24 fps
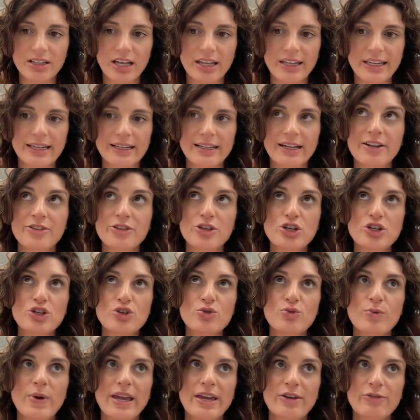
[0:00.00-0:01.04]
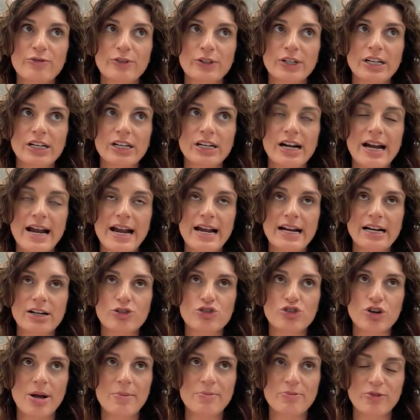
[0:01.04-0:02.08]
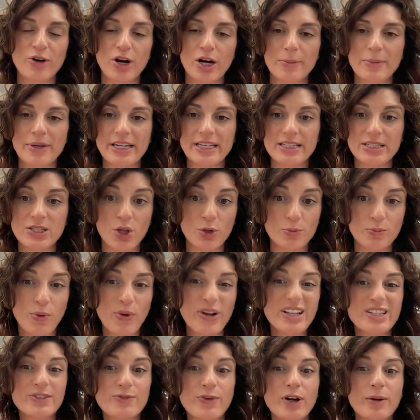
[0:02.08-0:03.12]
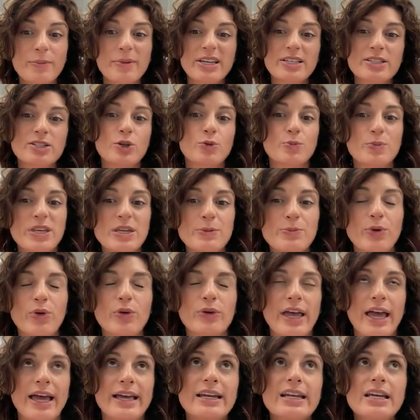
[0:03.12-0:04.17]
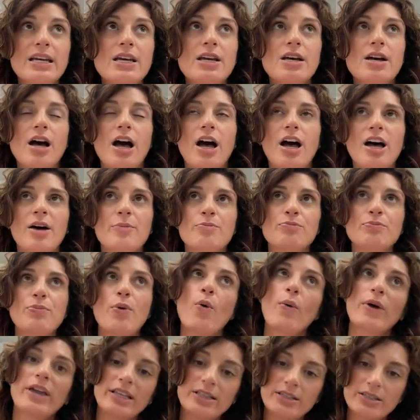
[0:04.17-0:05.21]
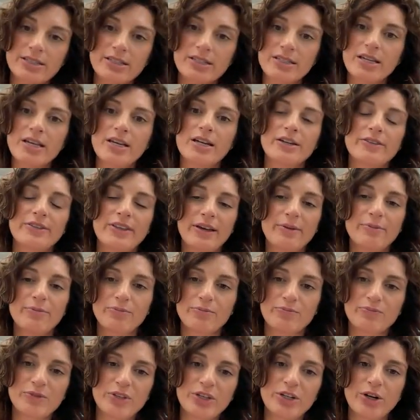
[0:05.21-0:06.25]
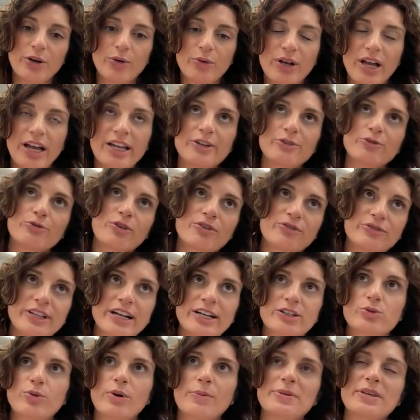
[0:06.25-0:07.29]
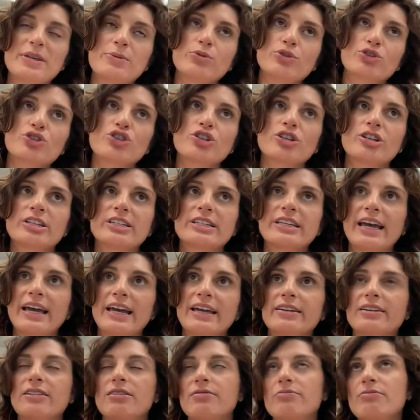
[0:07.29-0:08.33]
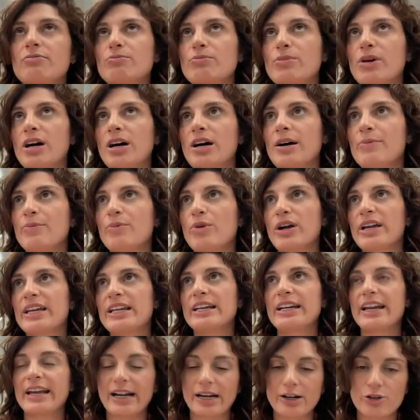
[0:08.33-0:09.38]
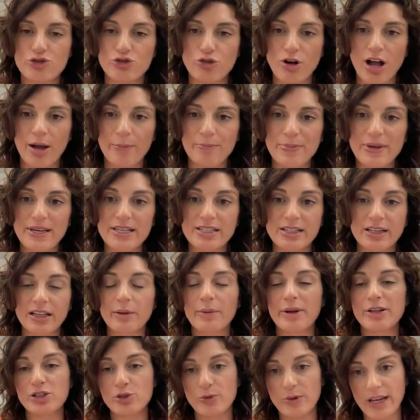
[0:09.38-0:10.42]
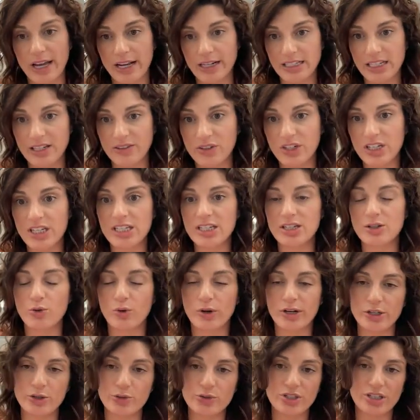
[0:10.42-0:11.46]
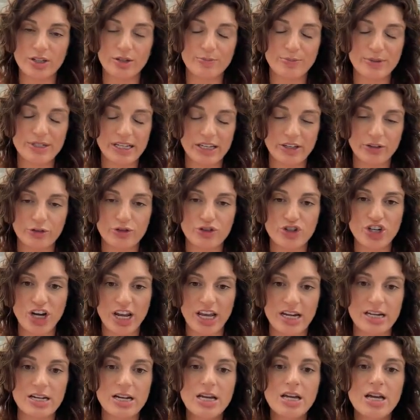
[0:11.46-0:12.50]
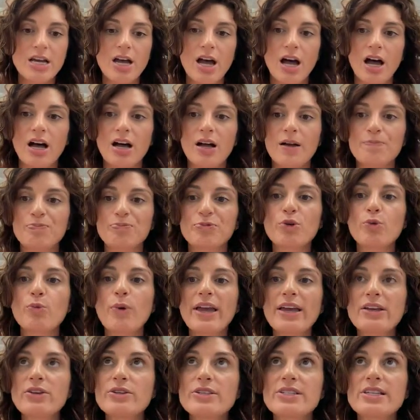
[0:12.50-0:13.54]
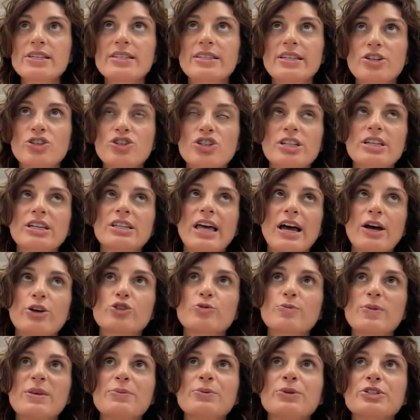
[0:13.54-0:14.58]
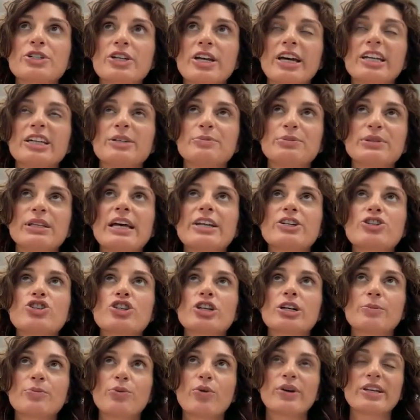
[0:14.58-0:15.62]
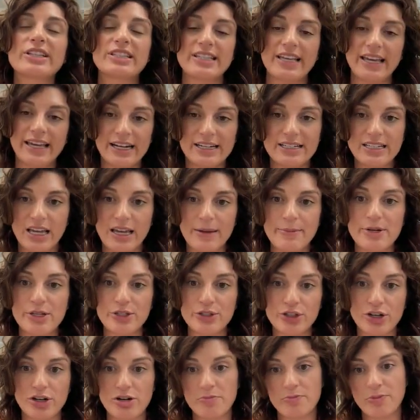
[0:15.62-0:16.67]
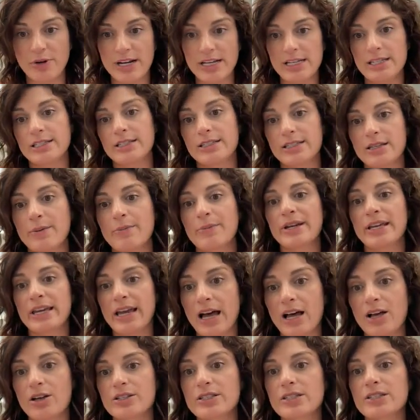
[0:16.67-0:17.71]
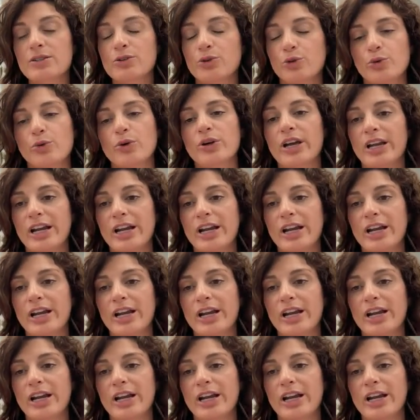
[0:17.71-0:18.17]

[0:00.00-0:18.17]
like kind of the new way for airdrop farming is called points farming. So people get um, points that you know kind of reflect what people should get um, in an airdrop basically by doing activity or using a particular chain. Um, Whales essentially allows people to kind of pledge their points ahead of time at a certain price to somebody else who will